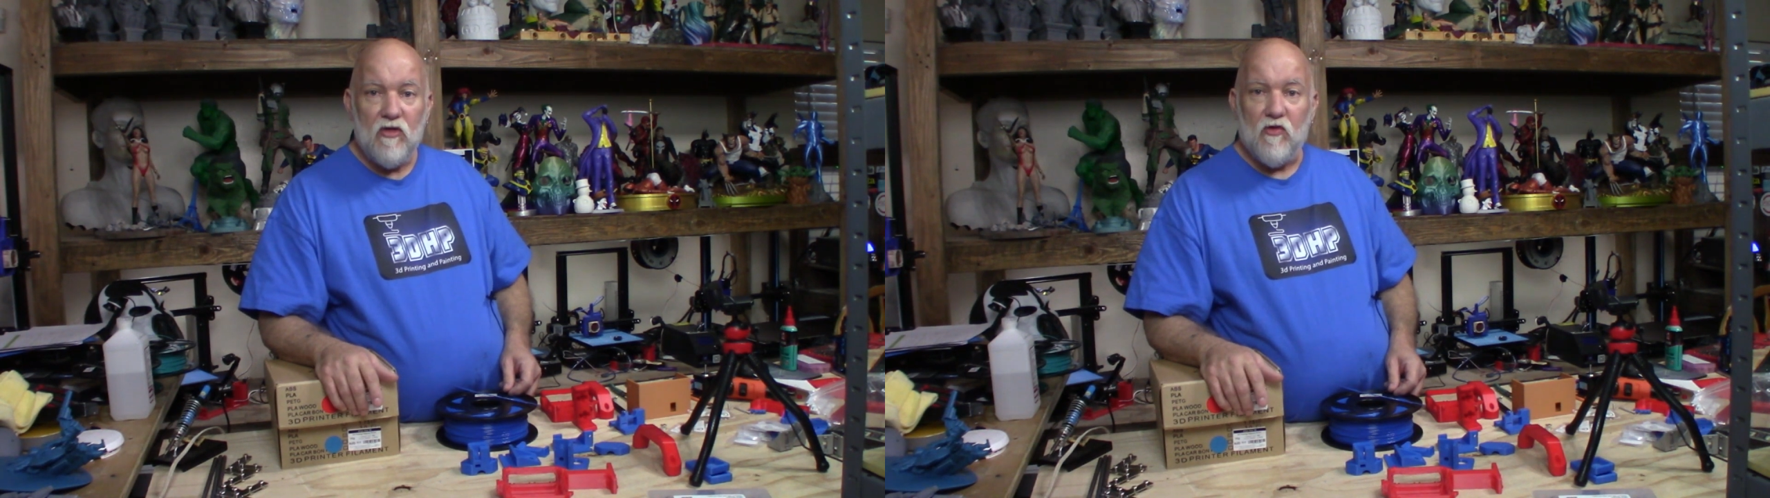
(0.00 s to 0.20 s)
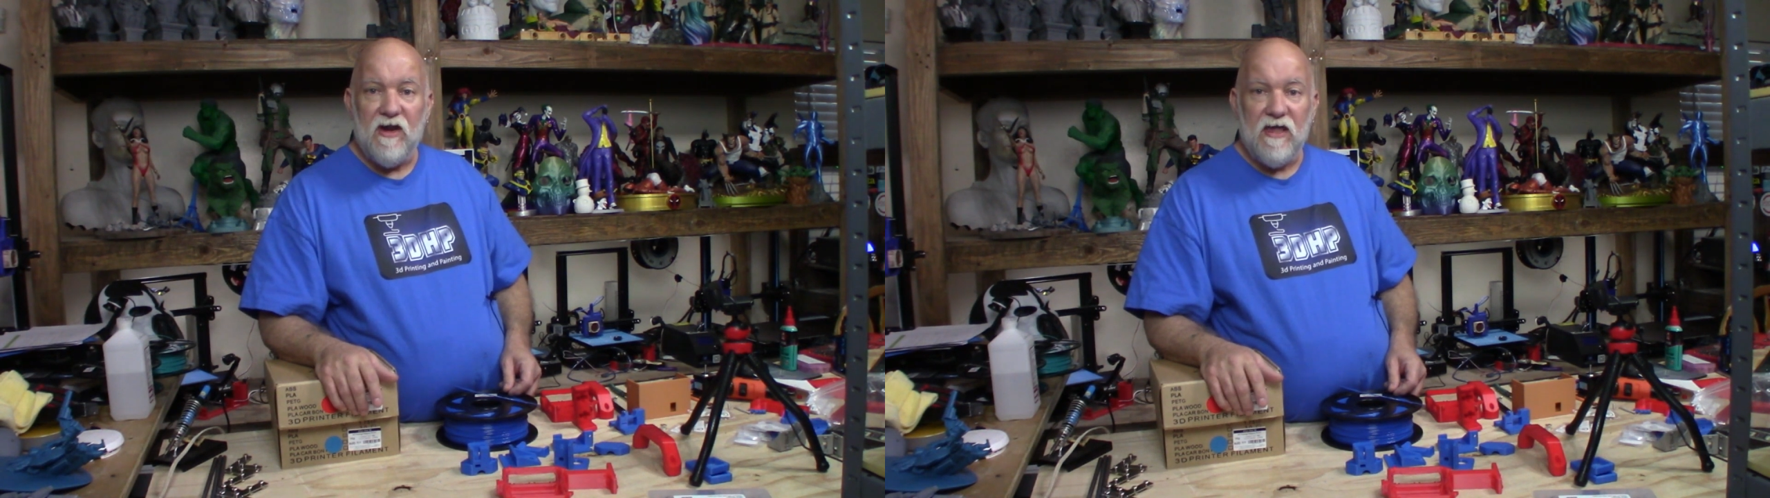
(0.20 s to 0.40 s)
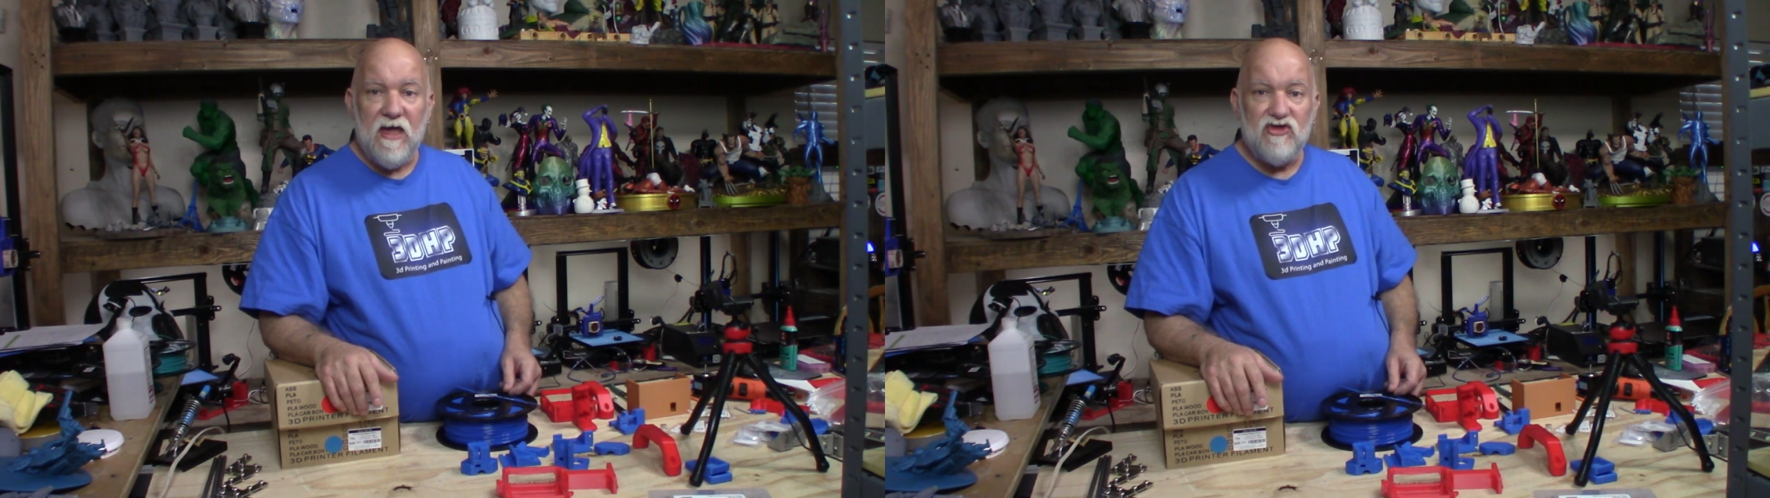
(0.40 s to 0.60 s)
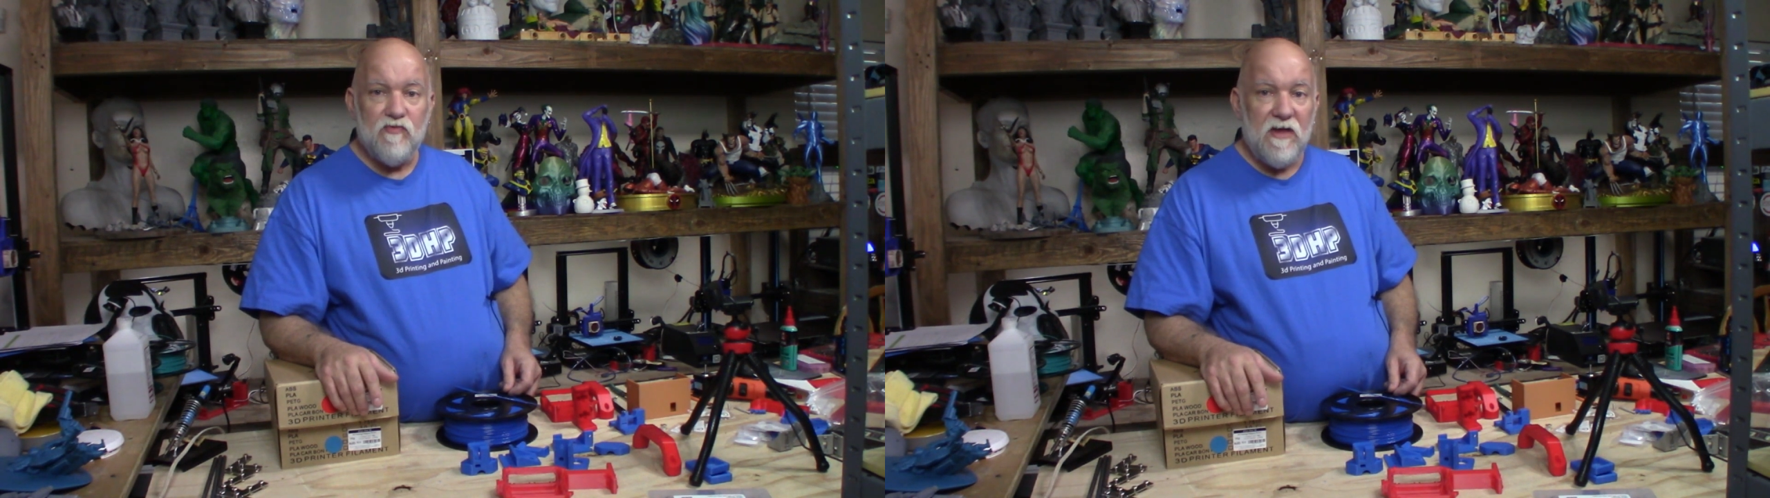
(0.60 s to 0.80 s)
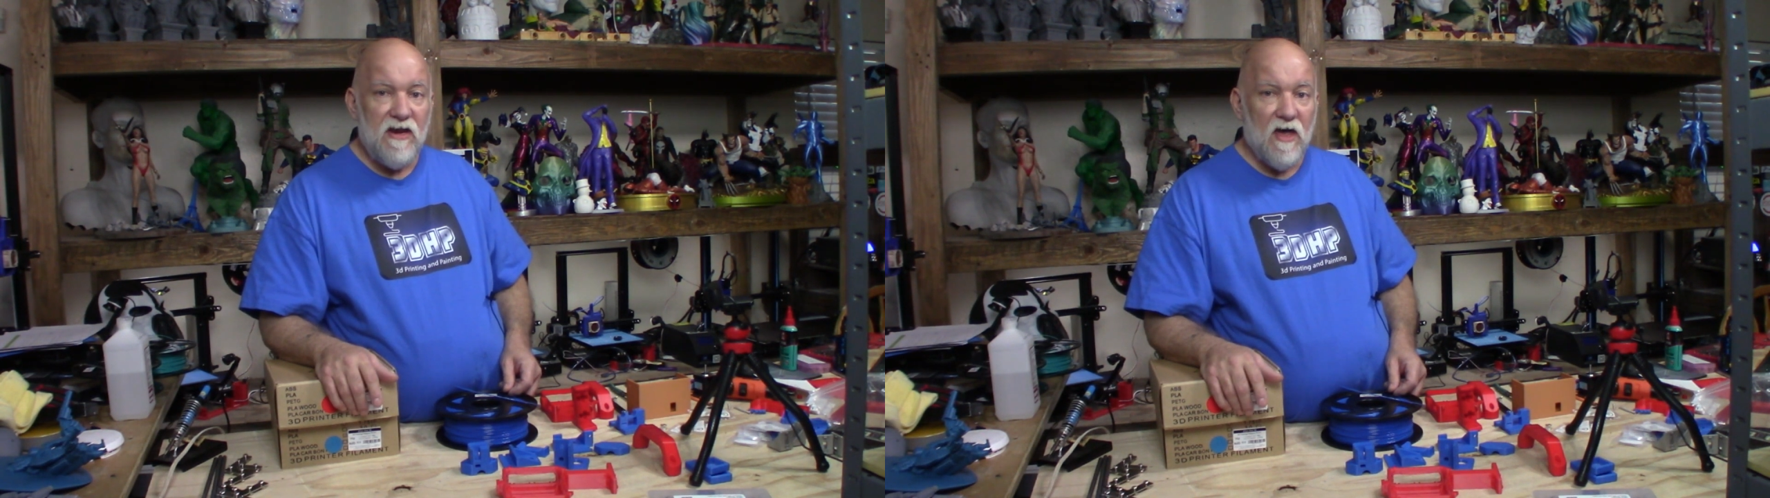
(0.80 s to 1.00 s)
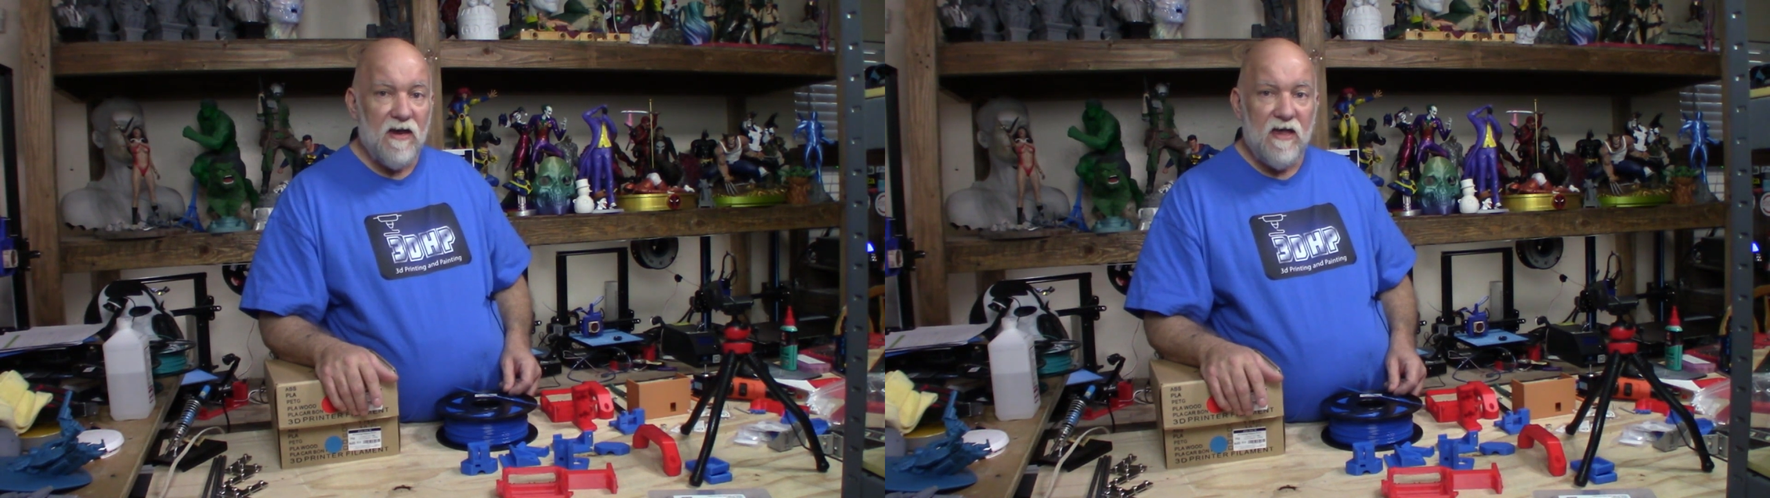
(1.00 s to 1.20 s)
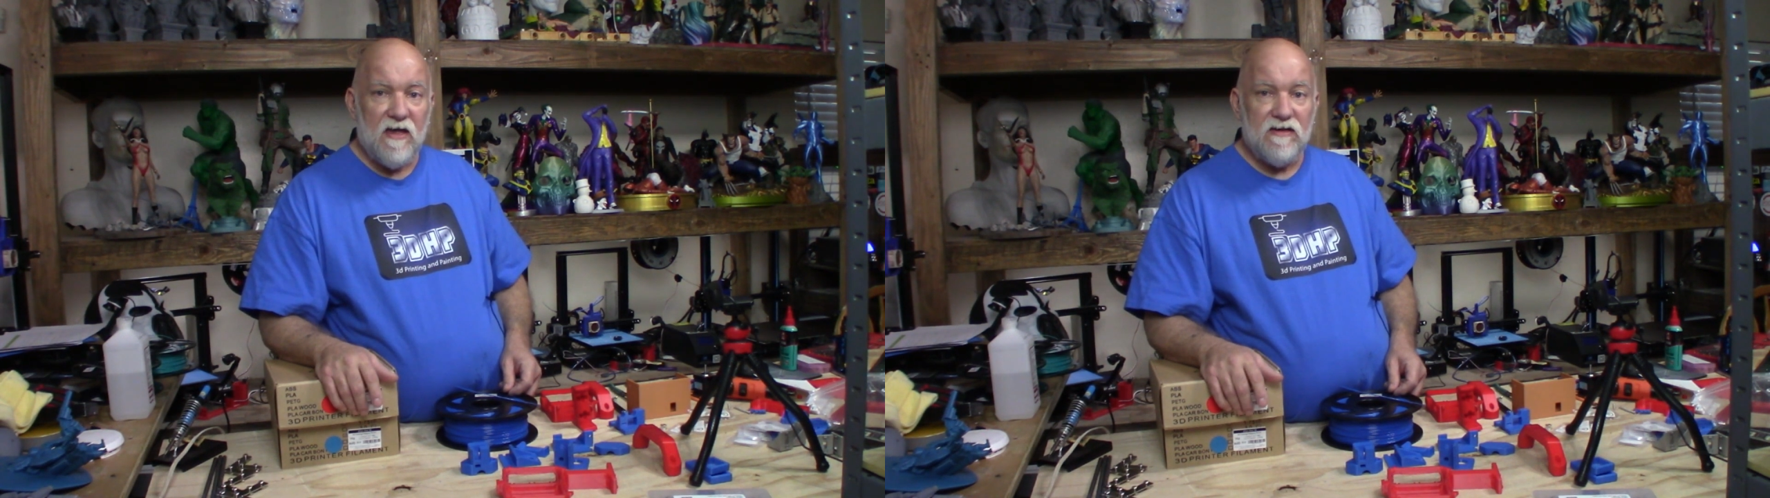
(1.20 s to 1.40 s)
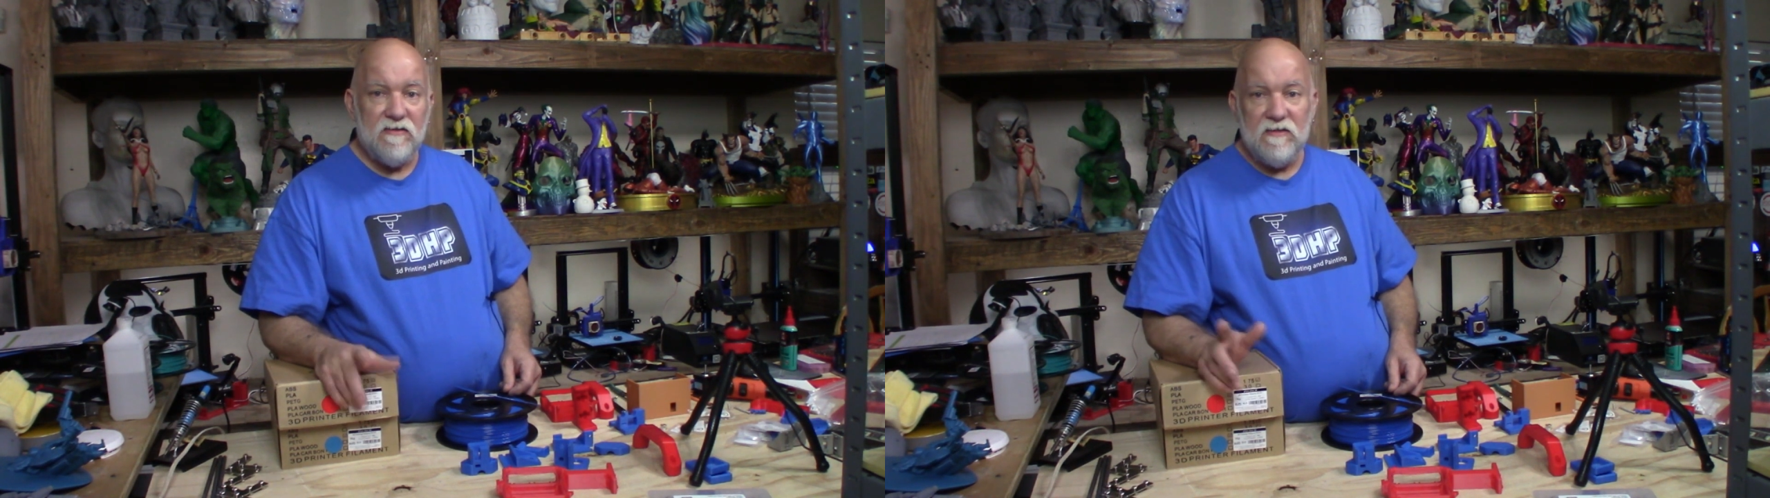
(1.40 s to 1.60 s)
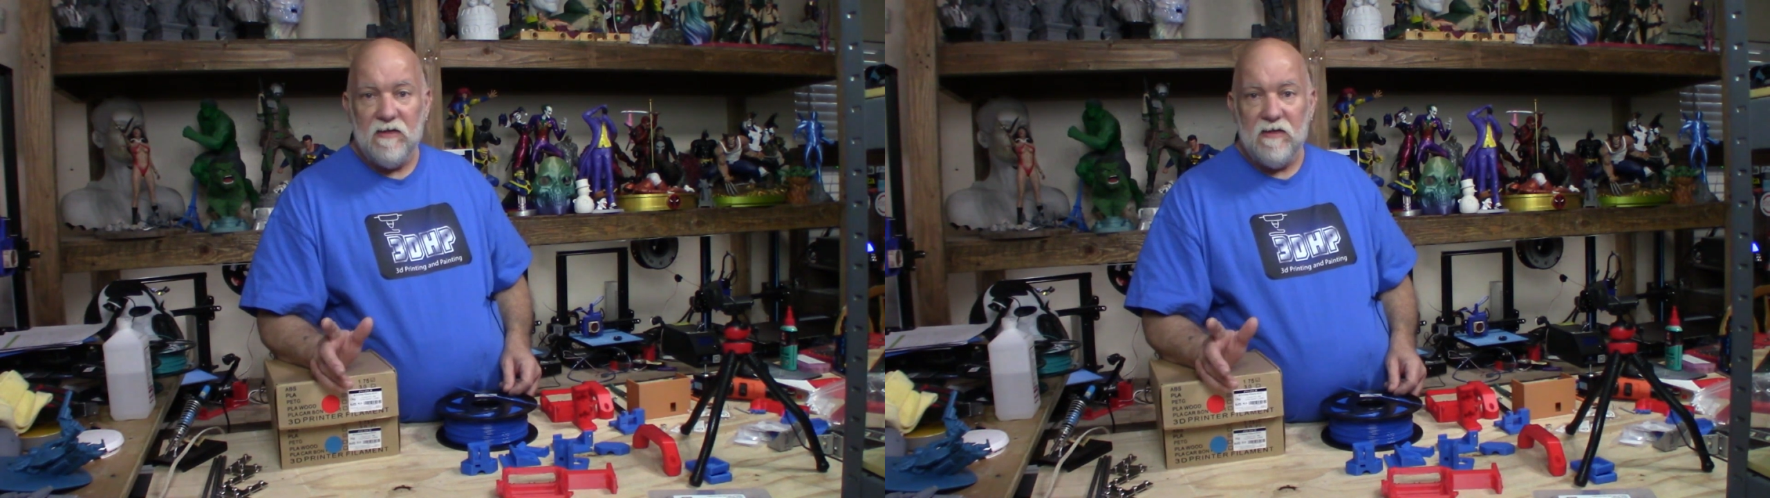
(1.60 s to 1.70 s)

3dhp.net.